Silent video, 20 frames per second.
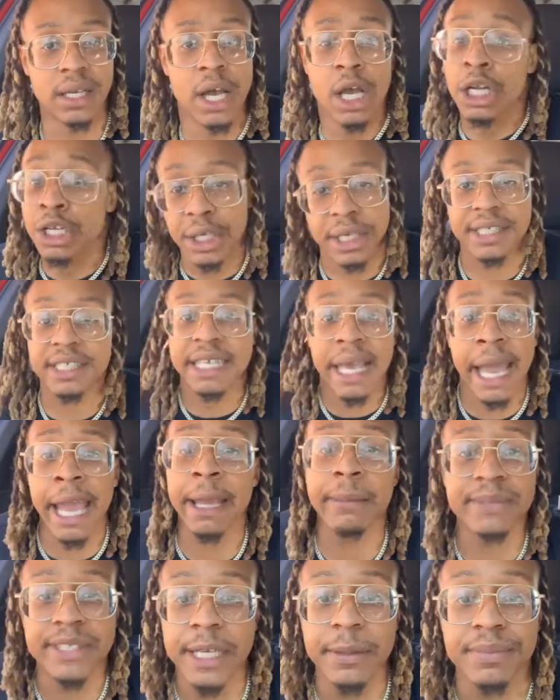The same
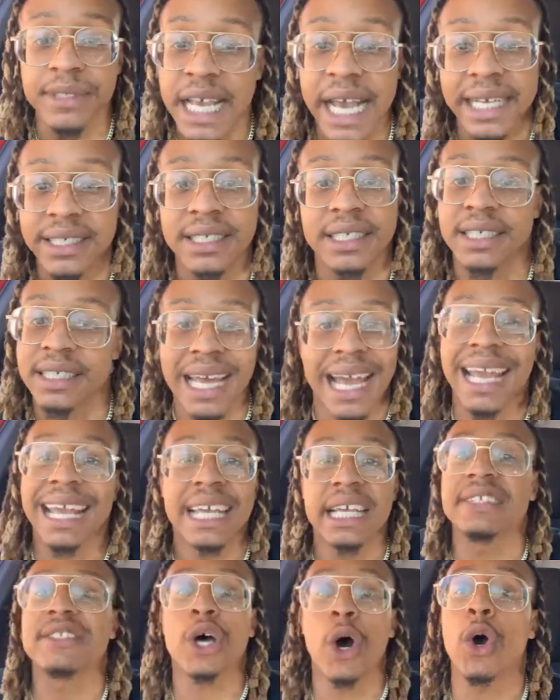Temptations that
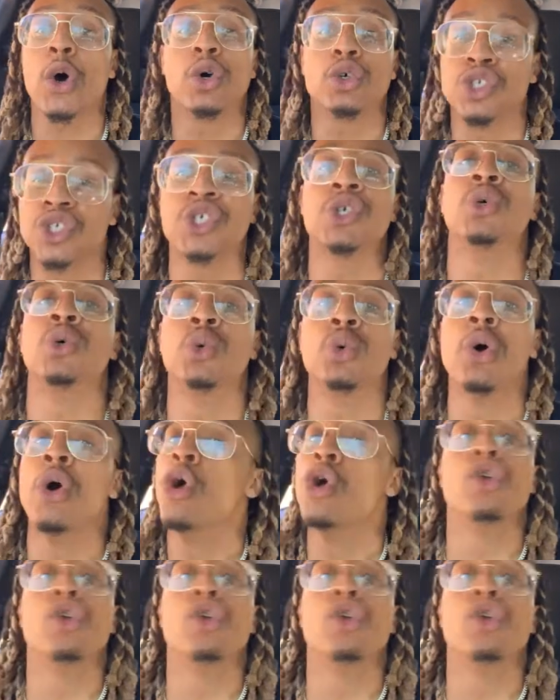he told you